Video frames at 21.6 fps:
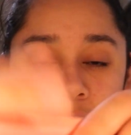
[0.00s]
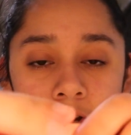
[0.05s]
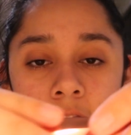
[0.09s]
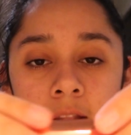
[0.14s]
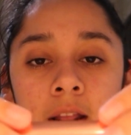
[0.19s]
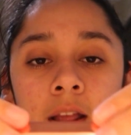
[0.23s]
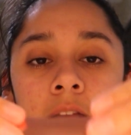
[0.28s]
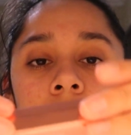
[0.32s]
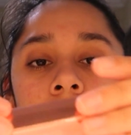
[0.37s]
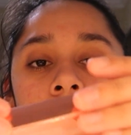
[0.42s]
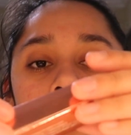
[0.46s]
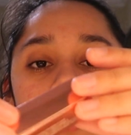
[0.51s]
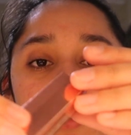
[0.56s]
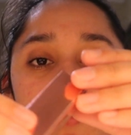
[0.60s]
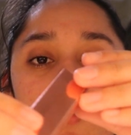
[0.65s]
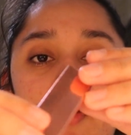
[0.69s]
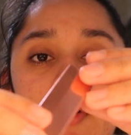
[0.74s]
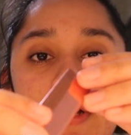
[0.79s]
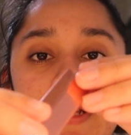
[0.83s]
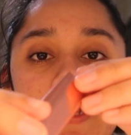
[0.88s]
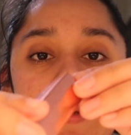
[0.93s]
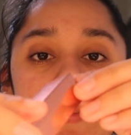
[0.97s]
tried to
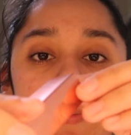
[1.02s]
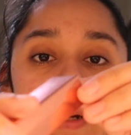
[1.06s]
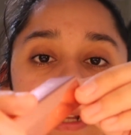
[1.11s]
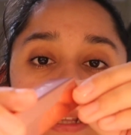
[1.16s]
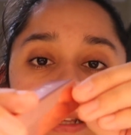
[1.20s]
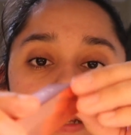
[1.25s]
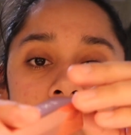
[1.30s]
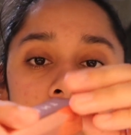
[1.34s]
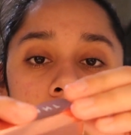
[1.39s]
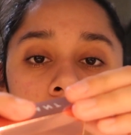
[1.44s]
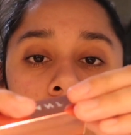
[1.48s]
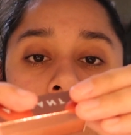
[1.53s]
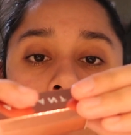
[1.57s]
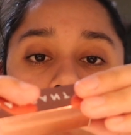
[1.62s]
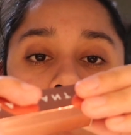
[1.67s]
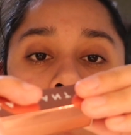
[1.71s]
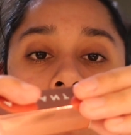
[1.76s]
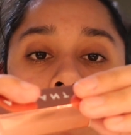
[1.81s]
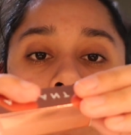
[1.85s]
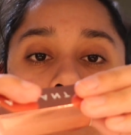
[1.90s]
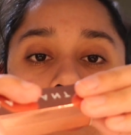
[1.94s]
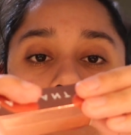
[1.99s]
focus it, but it does not want to
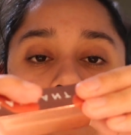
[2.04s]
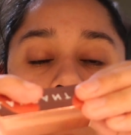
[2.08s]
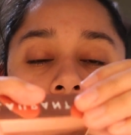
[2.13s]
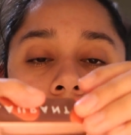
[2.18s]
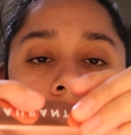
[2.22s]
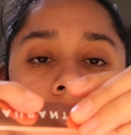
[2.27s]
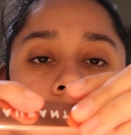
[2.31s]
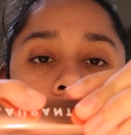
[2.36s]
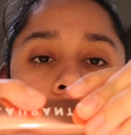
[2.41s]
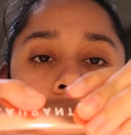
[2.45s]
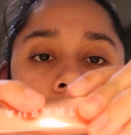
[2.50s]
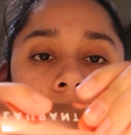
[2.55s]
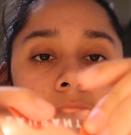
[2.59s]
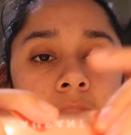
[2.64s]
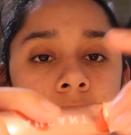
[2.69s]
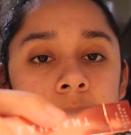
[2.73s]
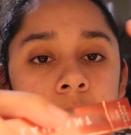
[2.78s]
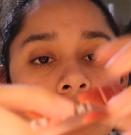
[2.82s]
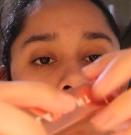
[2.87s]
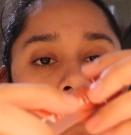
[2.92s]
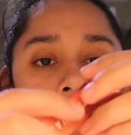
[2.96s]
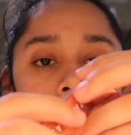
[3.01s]
focus. So
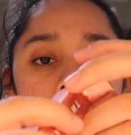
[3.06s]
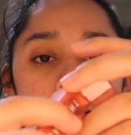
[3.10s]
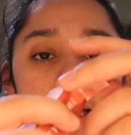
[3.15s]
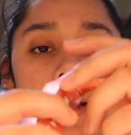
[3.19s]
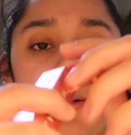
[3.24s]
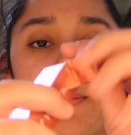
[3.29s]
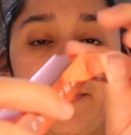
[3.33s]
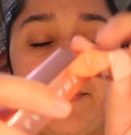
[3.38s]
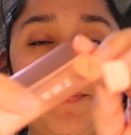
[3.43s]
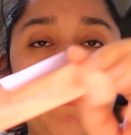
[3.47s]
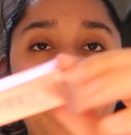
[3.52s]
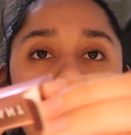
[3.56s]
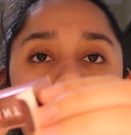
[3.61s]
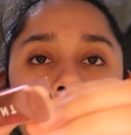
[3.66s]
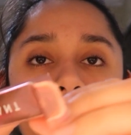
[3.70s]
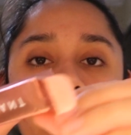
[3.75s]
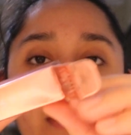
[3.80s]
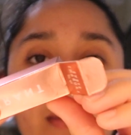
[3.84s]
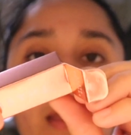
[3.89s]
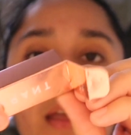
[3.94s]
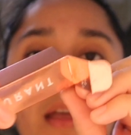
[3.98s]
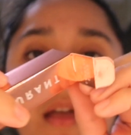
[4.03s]
let's see what's inside.
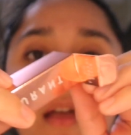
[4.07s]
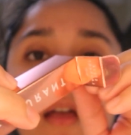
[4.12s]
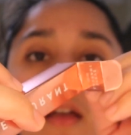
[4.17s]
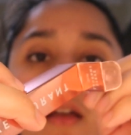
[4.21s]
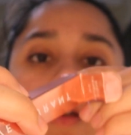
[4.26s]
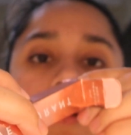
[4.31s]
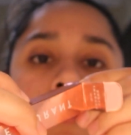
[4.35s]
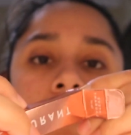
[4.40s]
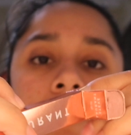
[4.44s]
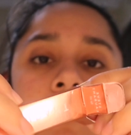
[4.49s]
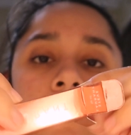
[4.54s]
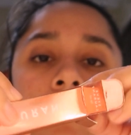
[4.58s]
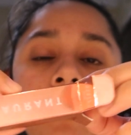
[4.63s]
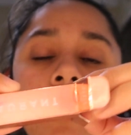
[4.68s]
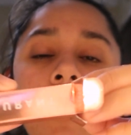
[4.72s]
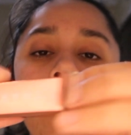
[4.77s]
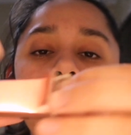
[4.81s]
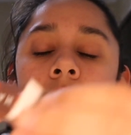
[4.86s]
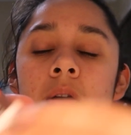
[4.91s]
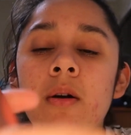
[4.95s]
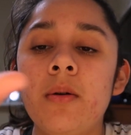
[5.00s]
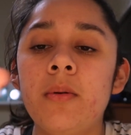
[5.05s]

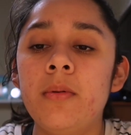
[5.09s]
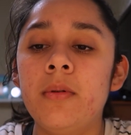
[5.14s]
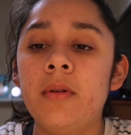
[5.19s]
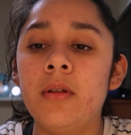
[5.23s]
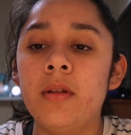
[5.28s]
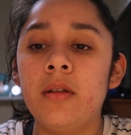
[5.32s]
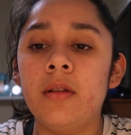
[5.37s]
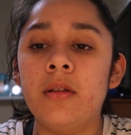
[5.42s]
So